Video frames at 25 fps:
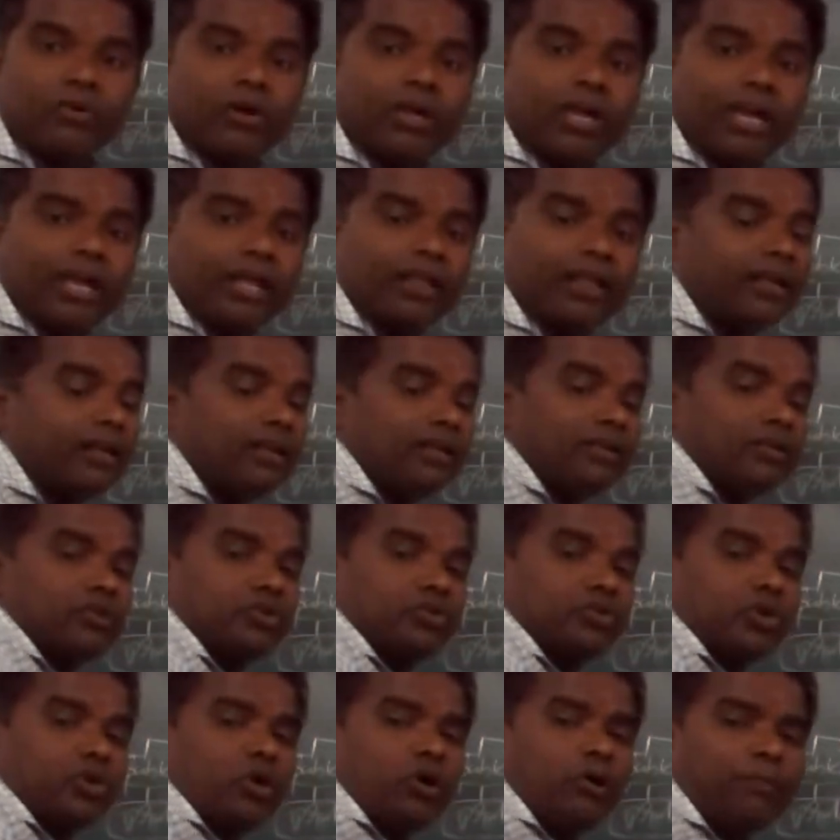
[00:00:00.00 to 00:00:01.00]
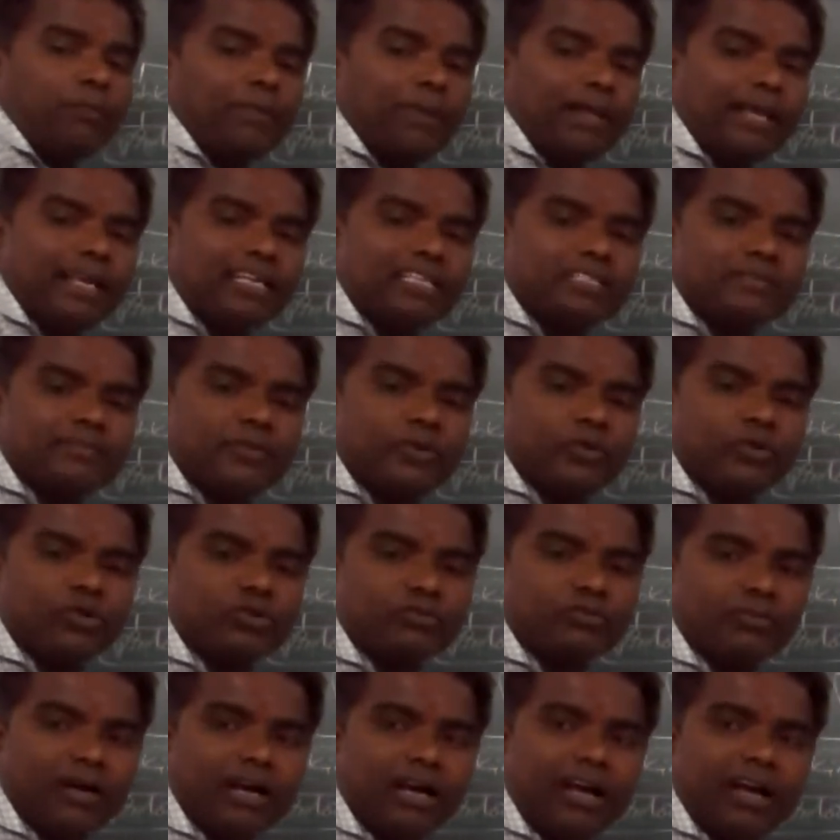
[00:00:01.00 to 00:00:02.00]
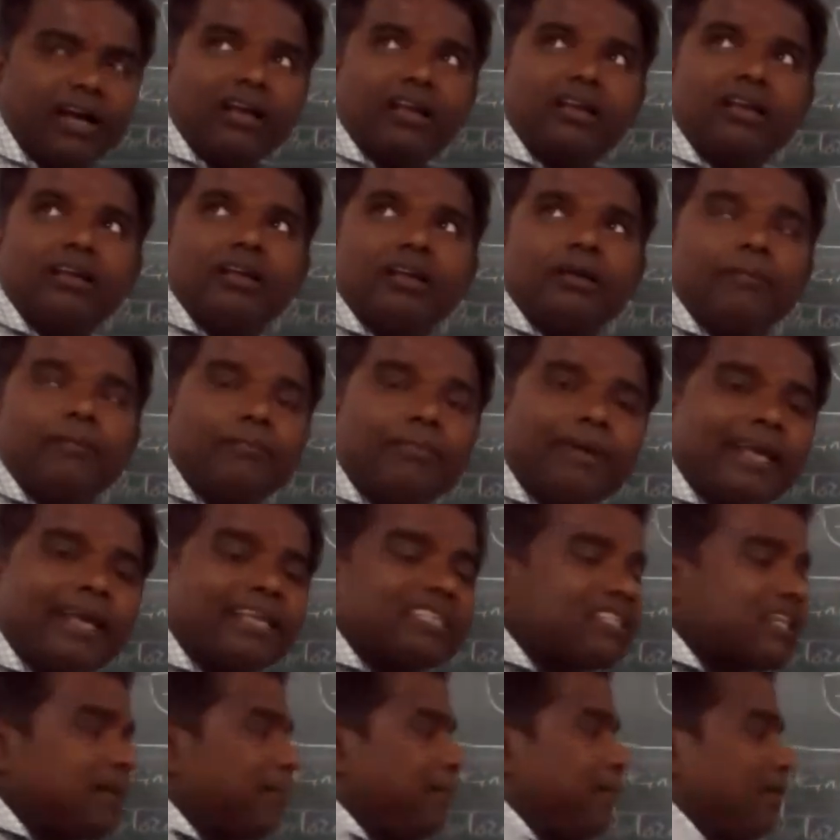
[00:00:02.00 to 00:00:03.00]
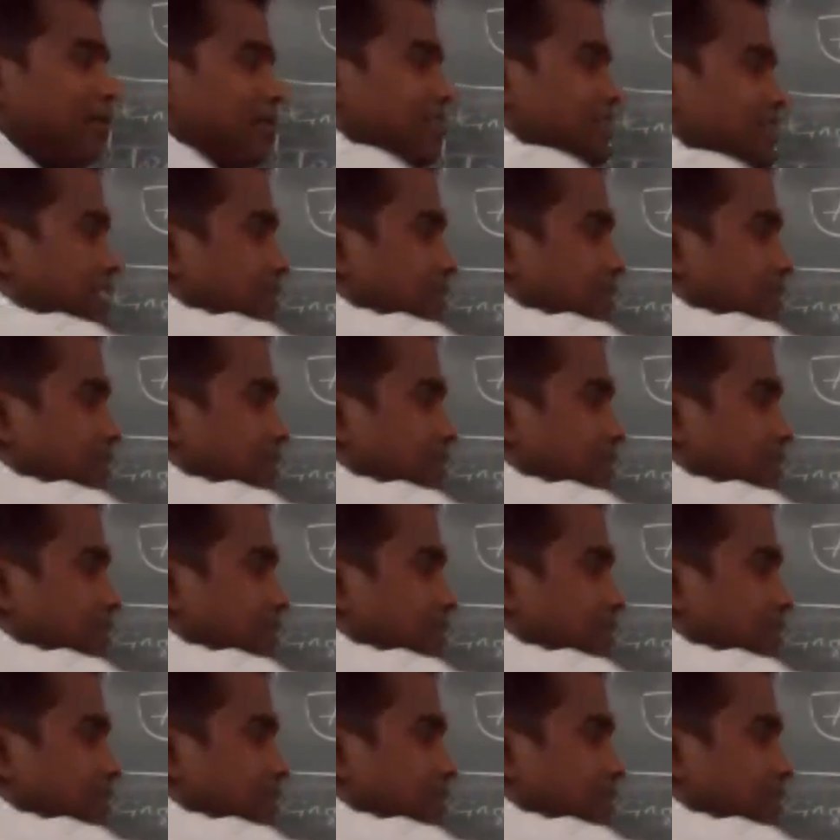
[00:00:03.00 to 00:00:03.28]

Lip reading: Okay. So please mute now. Based upon the